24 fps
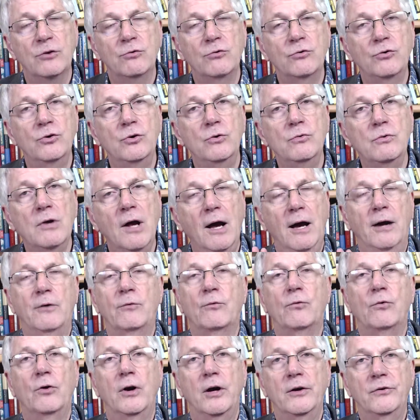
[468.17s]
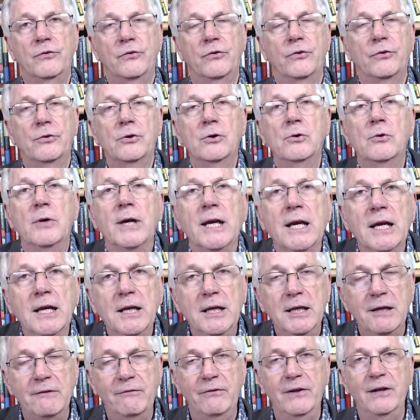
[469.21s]
Do not rush through
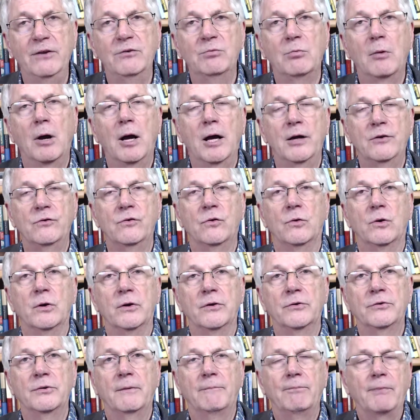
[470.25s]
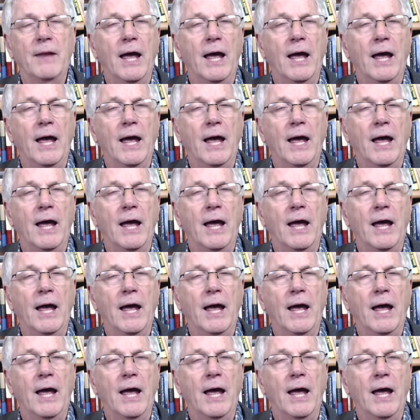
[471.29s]
any of these modules.